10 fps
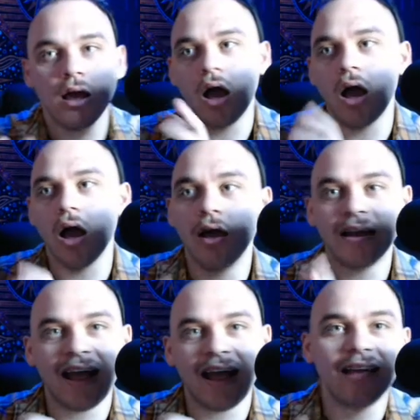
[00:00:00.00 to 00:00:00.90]

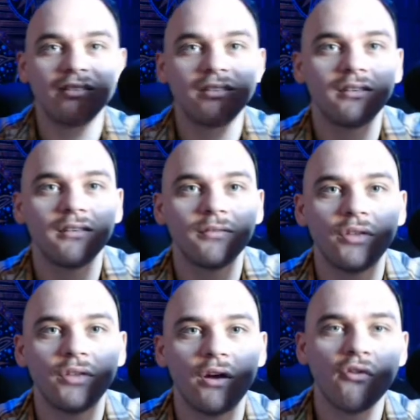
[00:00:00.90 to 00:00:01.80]
nice,
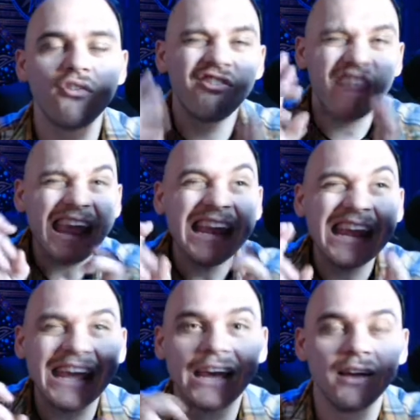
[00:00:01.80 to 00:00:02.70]
you know,
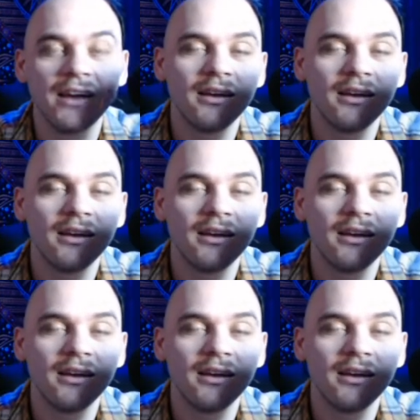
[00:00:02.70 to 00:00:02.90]
feigning